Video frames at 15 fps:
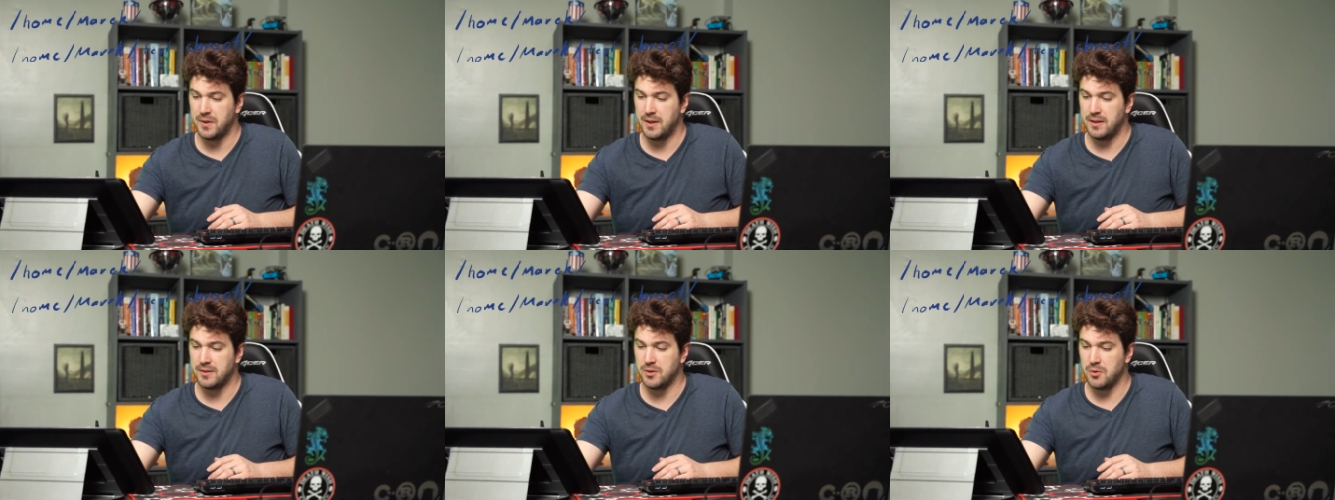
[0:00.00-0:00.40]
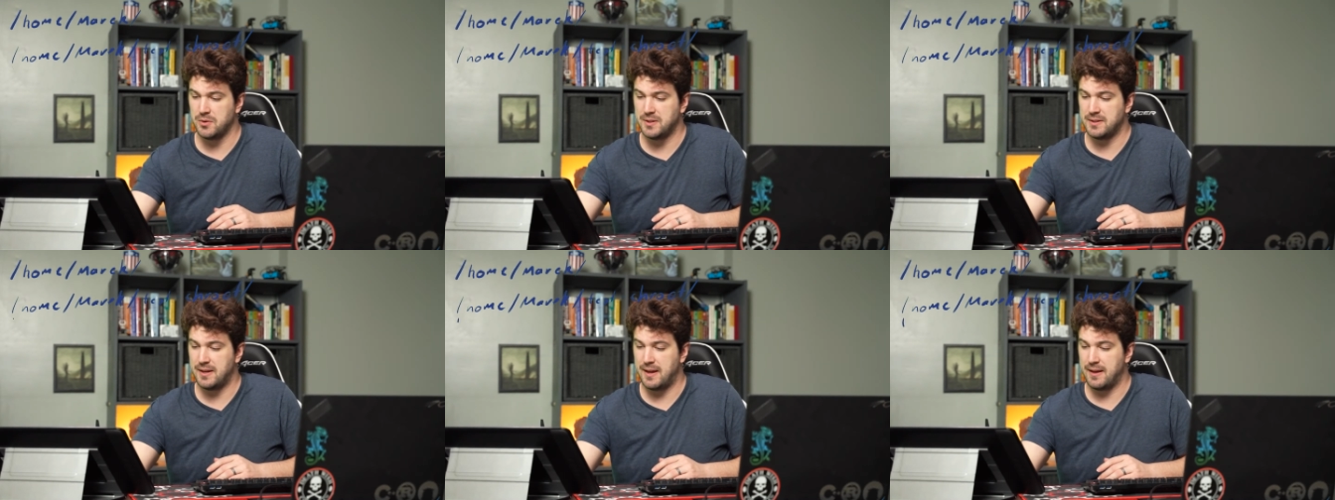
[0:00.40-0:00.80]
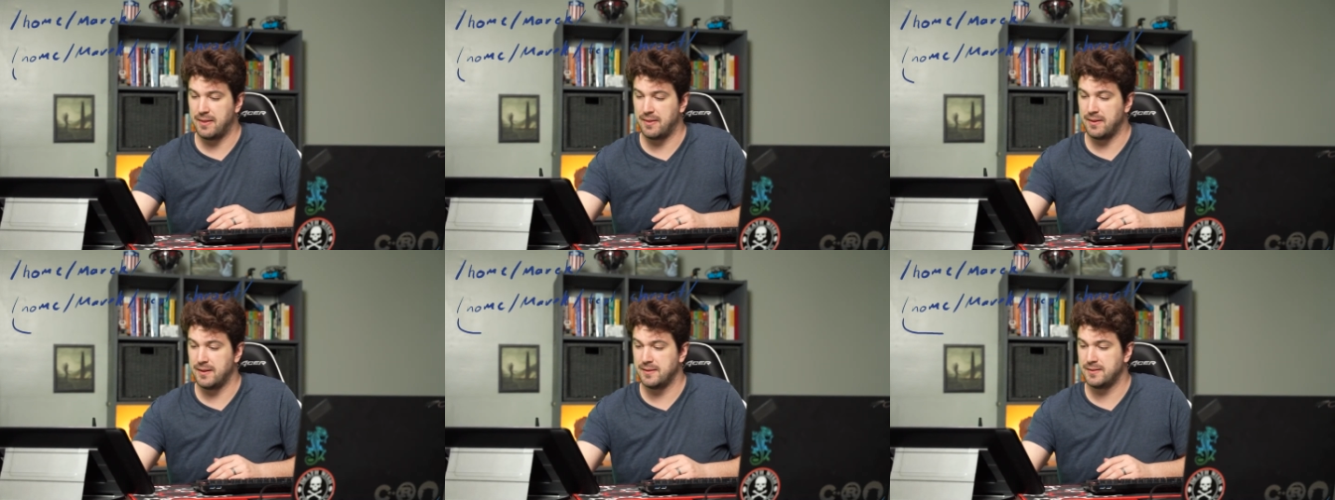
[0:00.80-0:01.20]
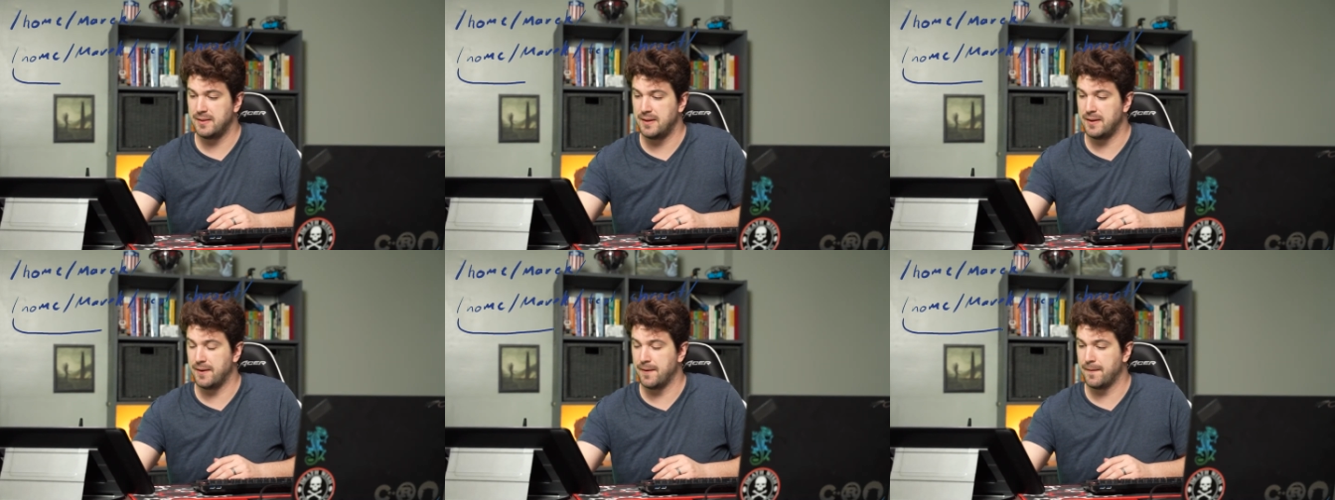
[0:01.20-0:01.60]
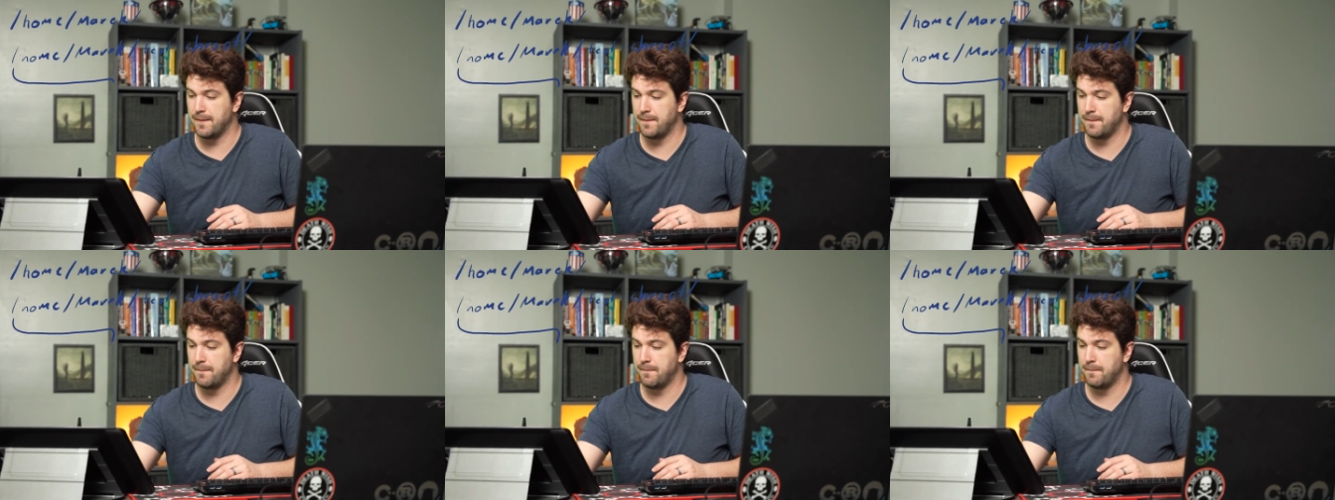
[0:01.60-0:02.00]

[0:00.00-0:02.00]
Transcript: it's going to take this here